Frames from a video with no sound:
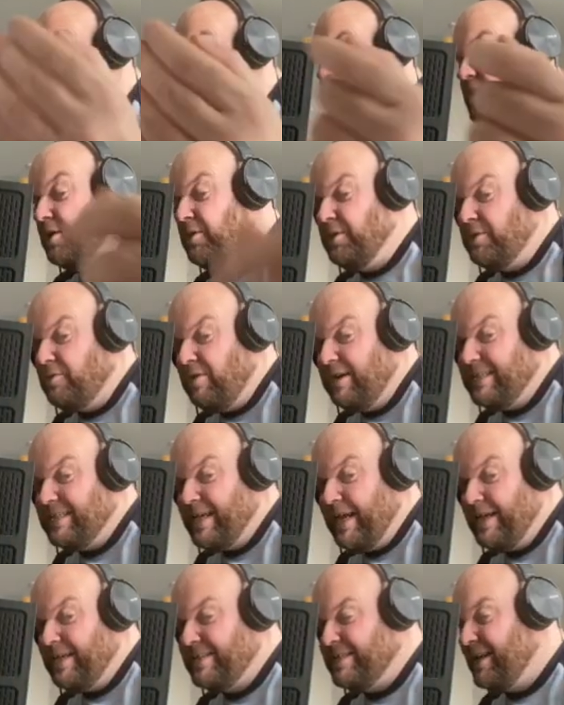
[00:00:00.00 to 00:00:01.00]
our 3
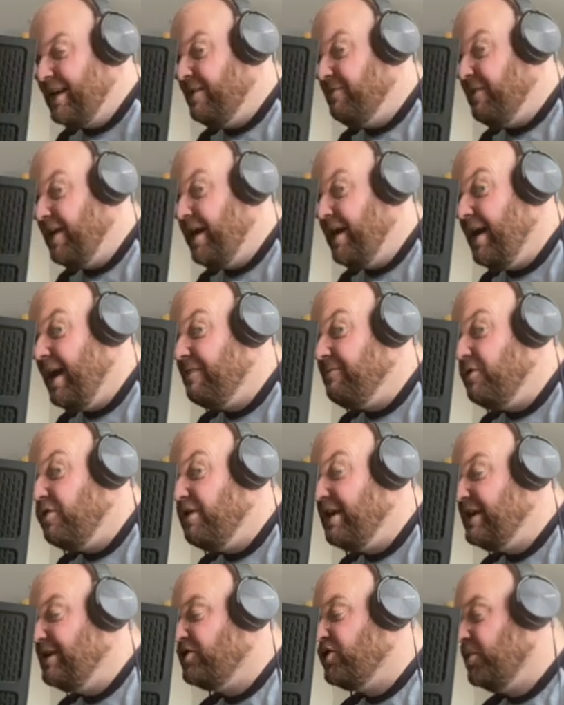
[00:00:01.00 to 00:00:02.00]
takes. I've
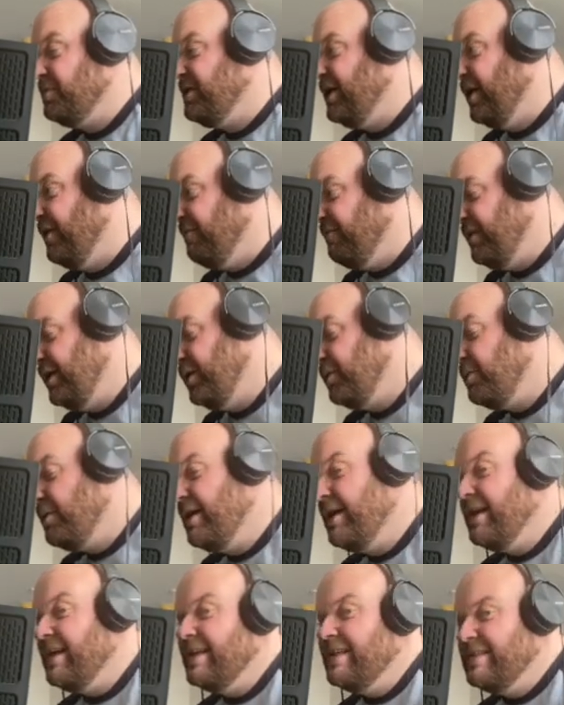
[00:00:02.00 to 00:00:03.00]
already chopped it up for you,
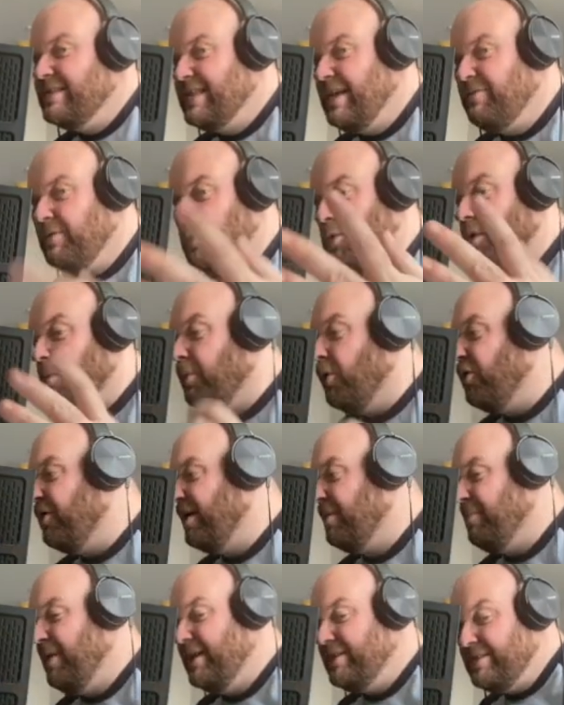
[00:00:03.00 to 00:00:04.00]
save you all the boring
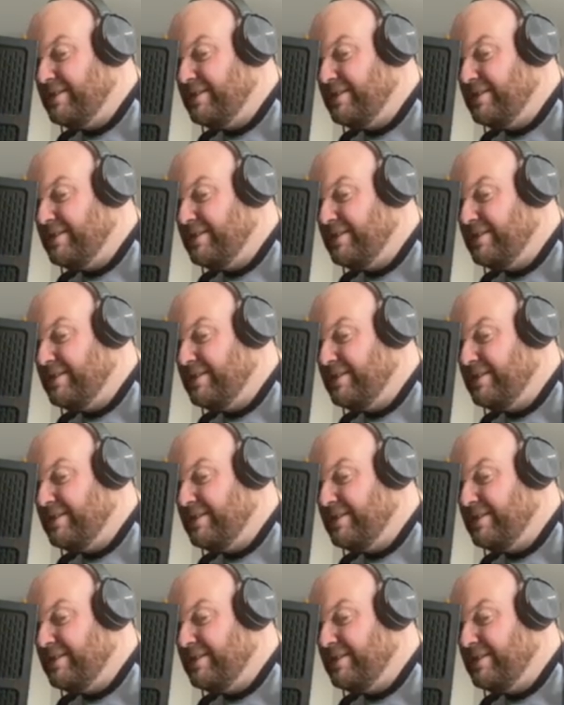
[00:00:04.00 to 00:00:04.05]
bits.